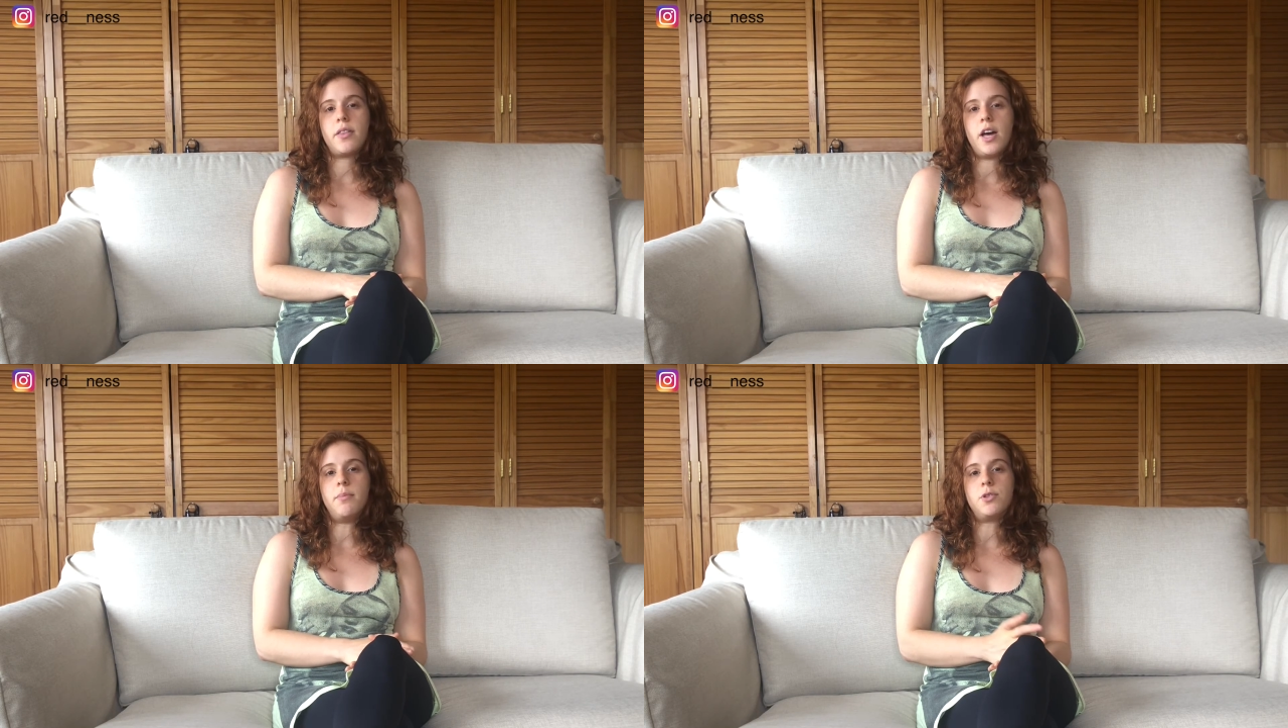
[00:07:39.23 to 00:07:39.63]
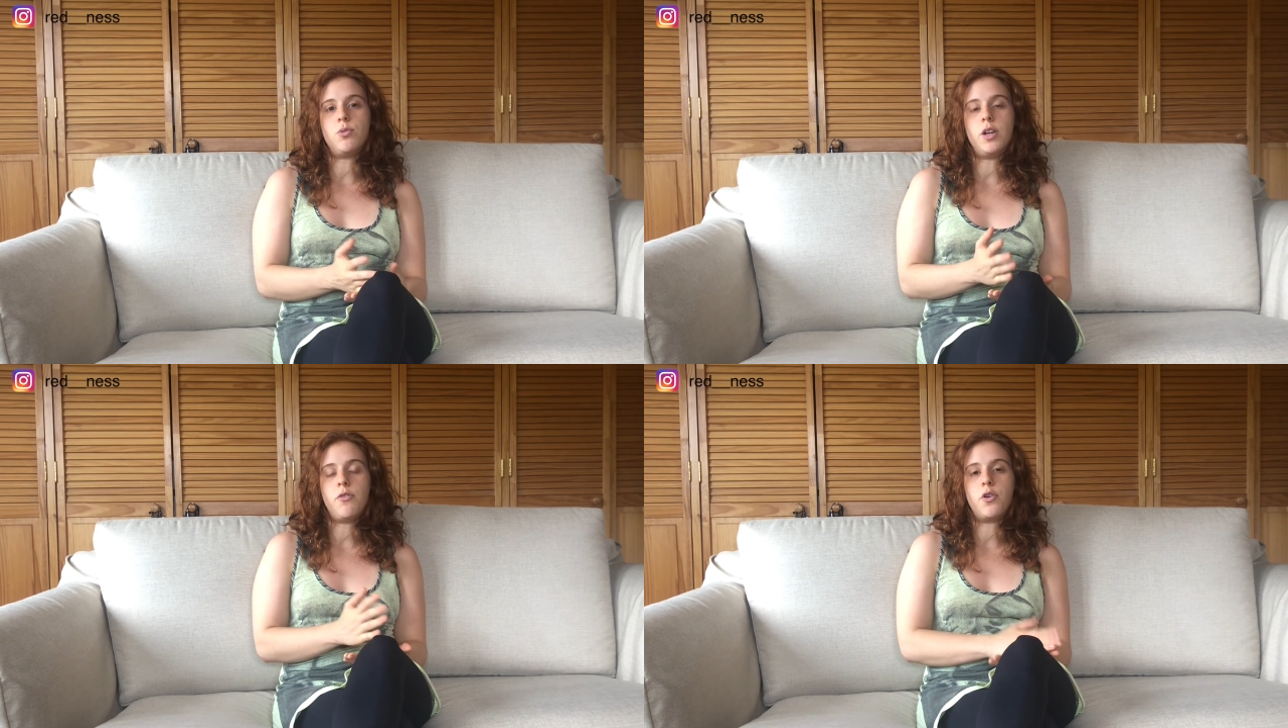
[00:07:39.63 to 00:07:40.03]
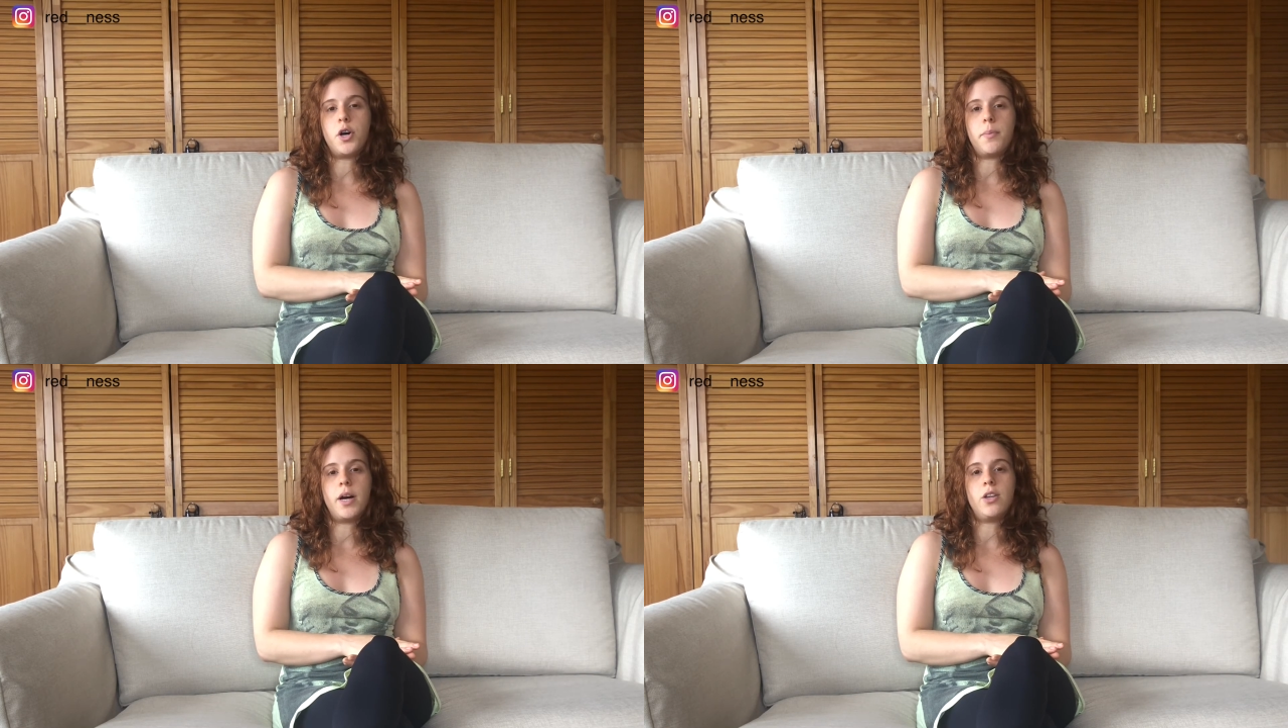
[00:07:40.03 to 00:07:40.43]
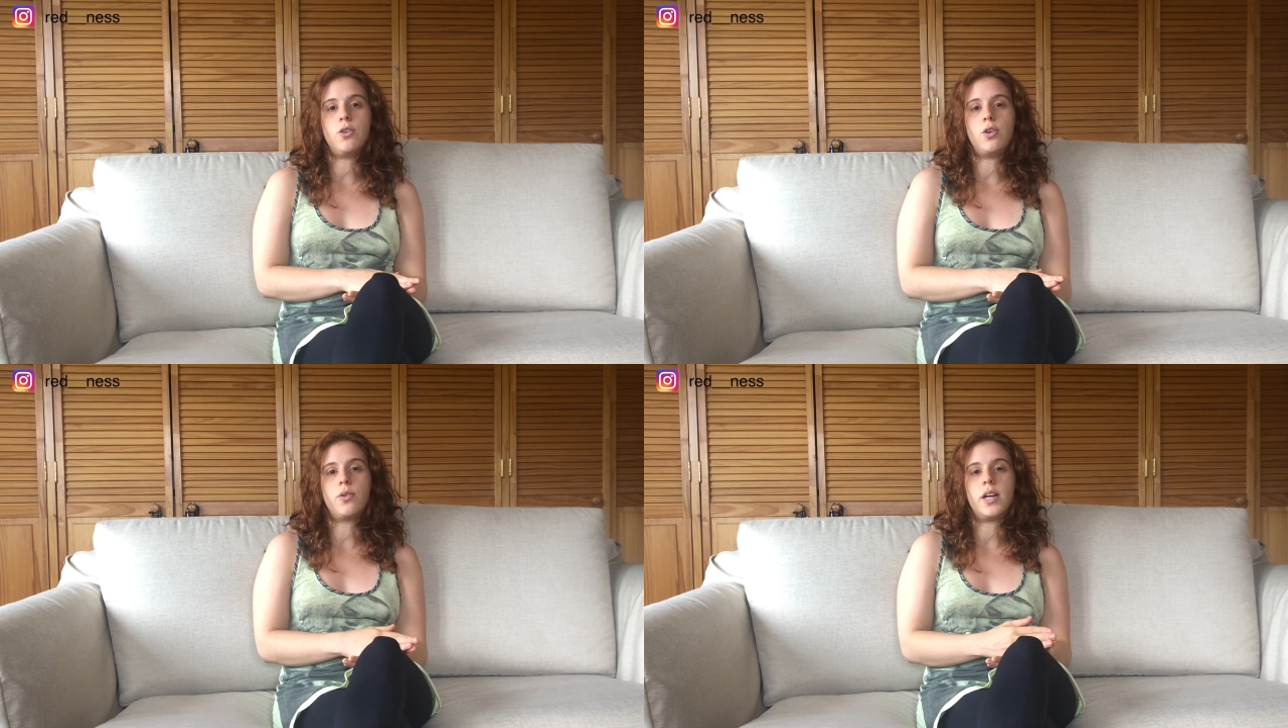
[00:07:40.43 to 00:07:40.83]
them to Liforme and
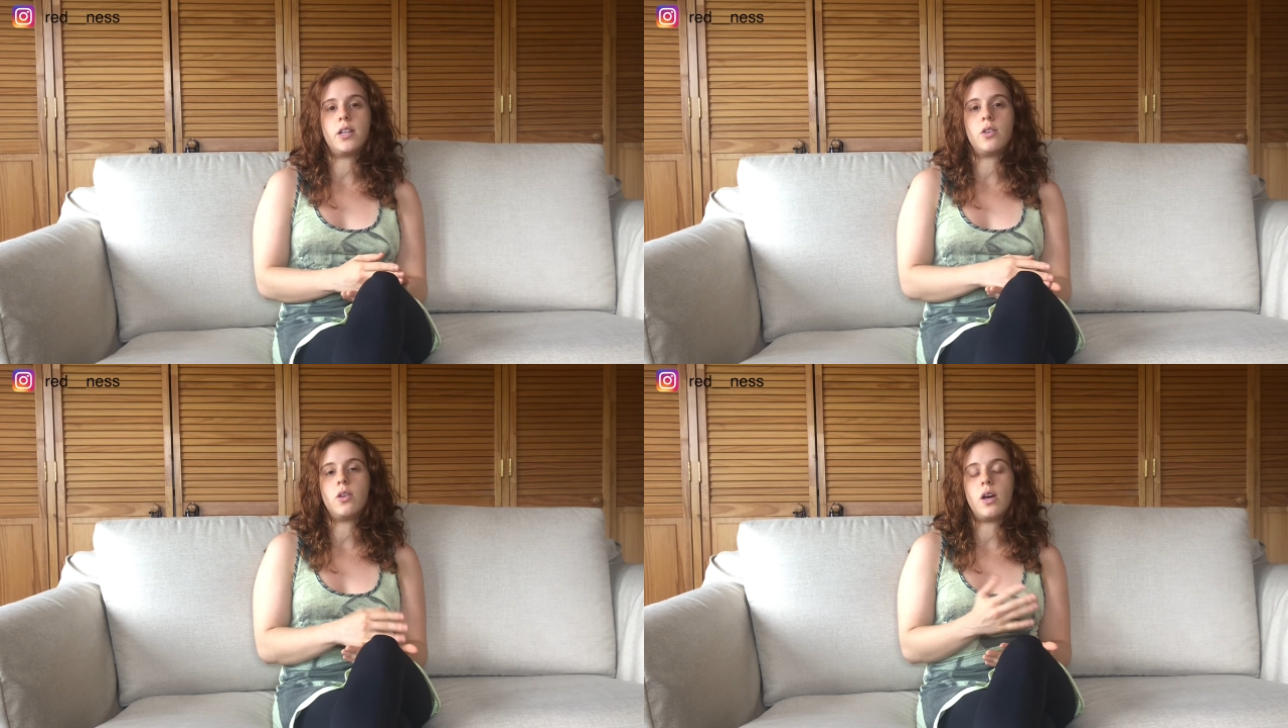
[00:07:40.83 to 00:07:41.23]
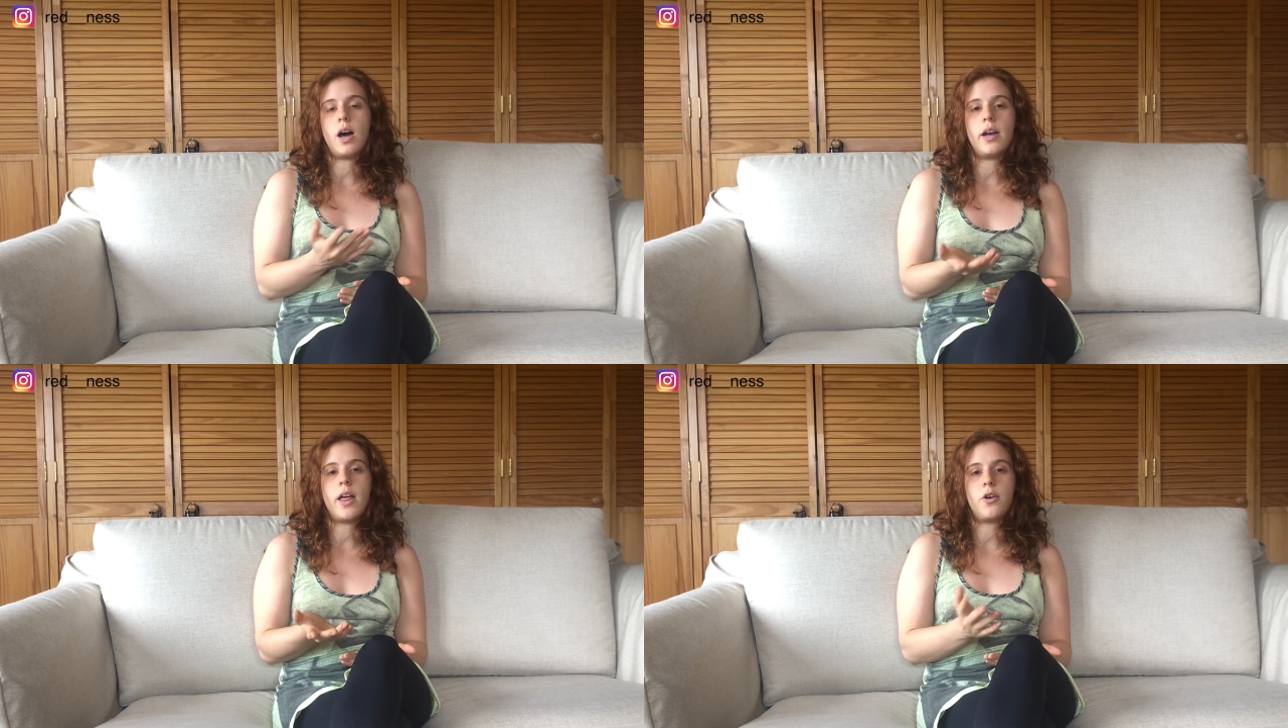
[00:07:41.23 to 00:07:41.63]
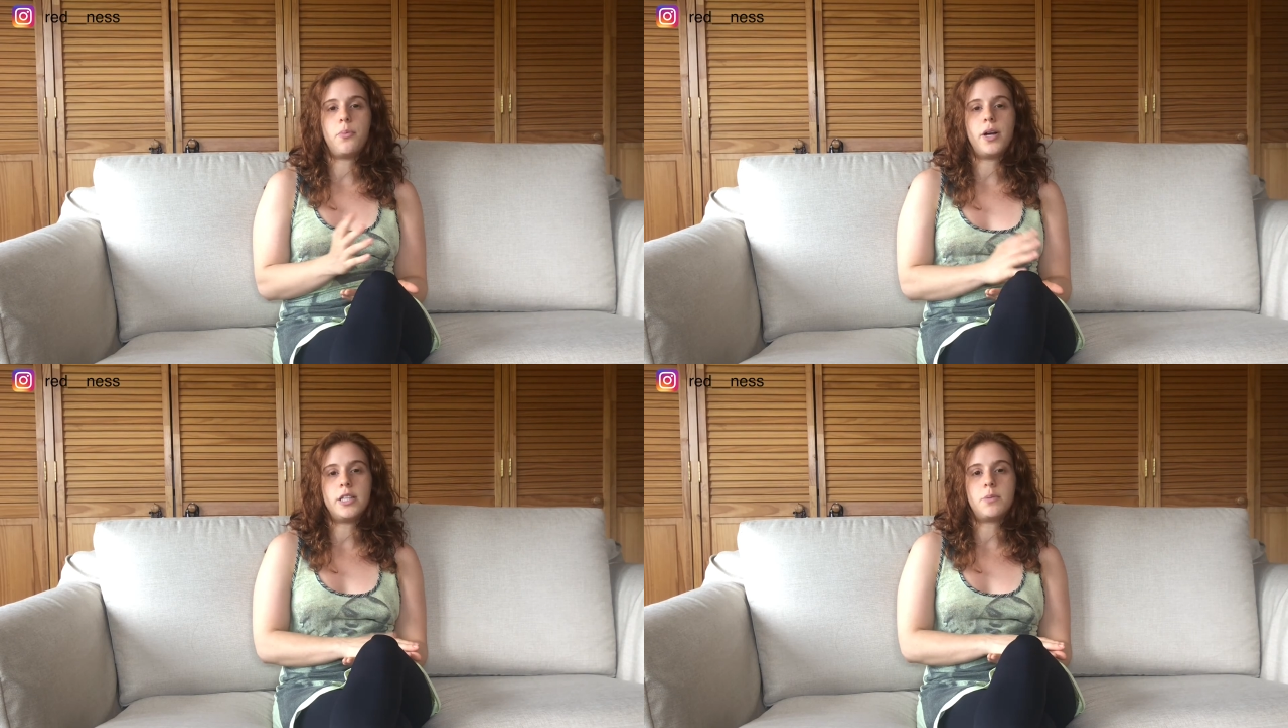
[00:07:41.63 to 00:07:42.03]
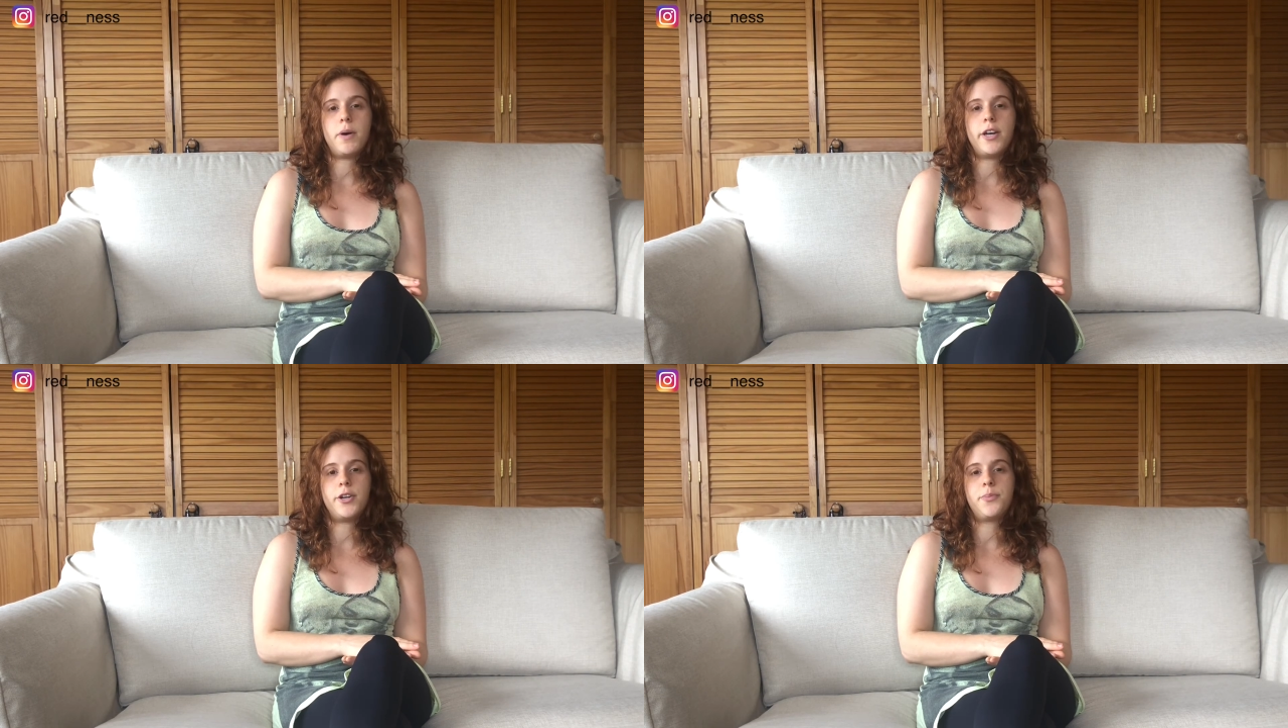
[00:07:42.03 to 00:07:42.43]
you know that another brand is
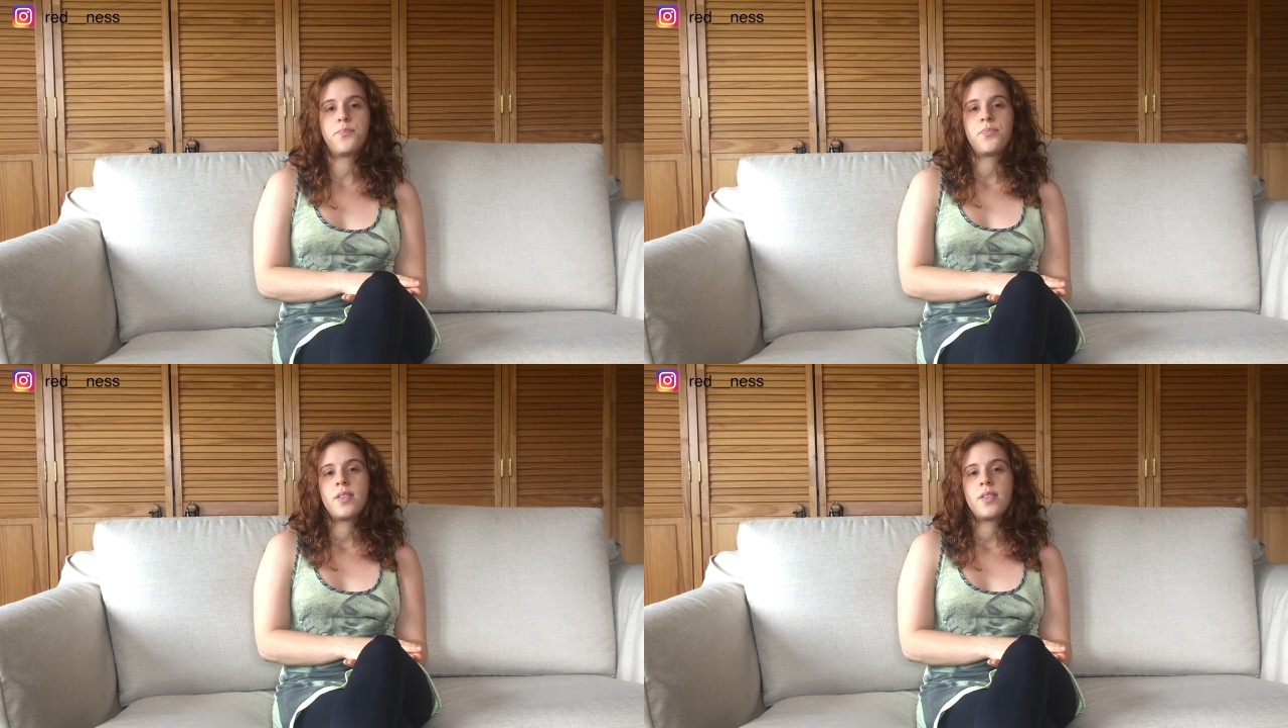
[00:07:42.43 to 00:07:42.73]
better,